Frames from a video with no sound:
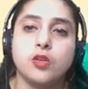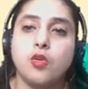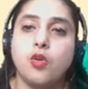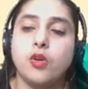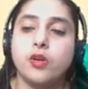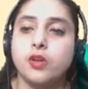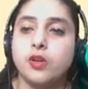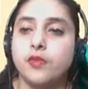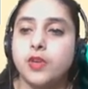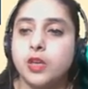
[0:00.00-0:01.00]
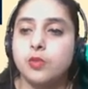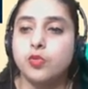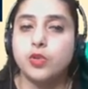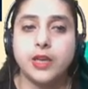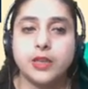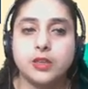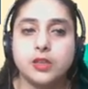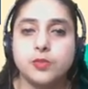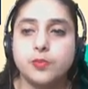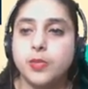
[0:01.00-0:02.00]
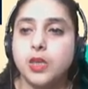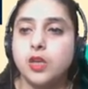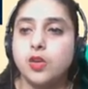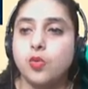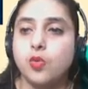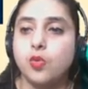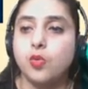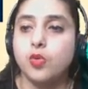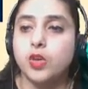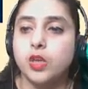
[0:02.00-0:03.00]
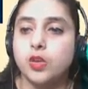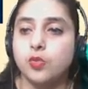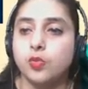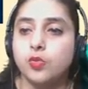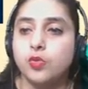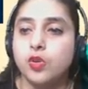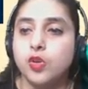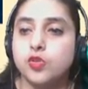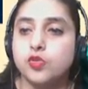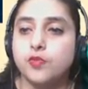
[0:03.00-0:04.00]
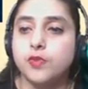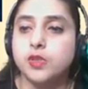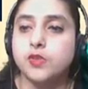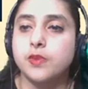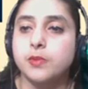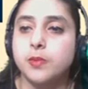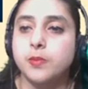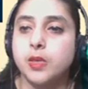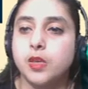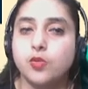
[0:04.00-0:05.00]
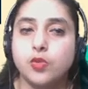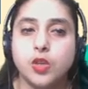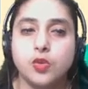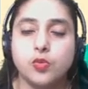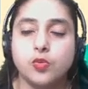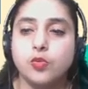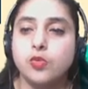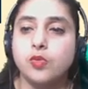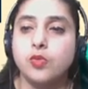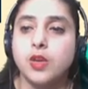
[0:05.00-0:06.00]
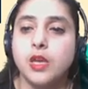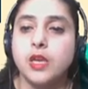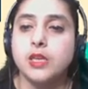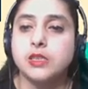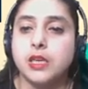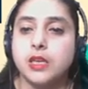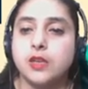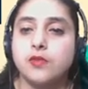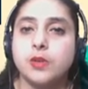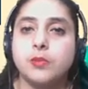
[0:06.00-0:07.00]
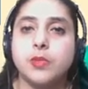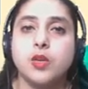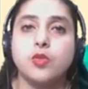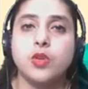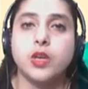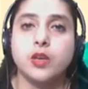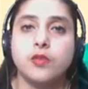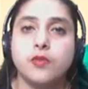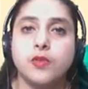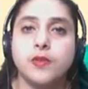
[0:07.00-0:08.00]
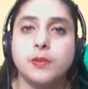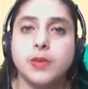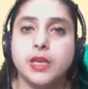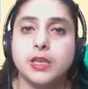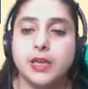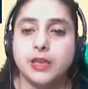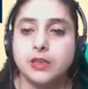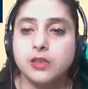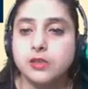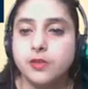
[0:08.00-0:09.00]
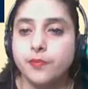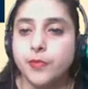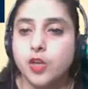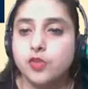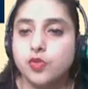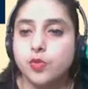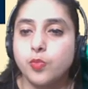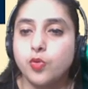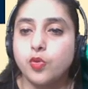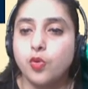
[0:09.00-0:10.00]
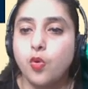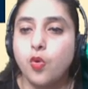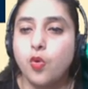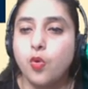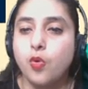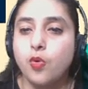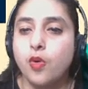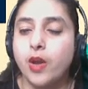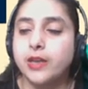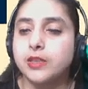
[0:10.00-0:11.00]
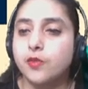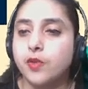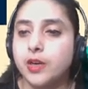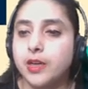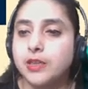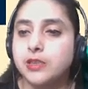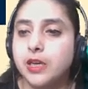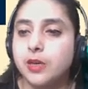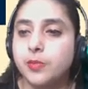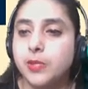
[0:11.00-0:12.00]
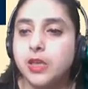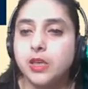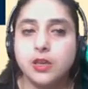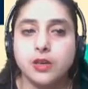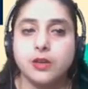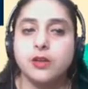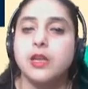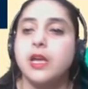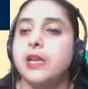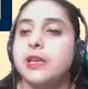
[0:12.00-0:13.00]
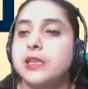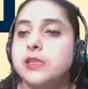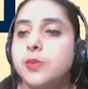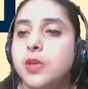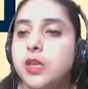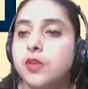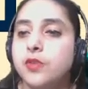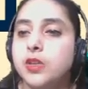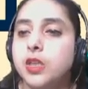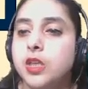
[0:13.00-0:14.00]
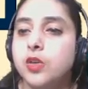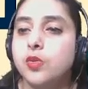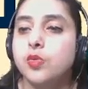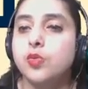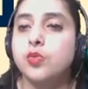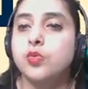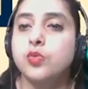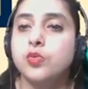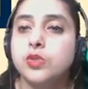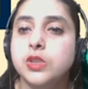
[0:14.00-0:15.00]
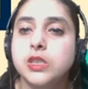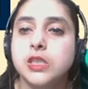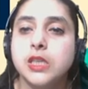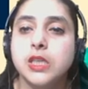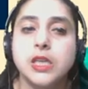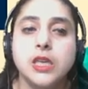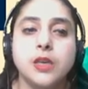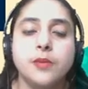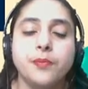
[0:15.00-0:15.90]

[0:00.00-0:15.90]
or we can put like this, P O Q. First will be POQ, second will be, okay, we will make it like this. So we'll put O at the vertex and P here. Let's begin with Q, T,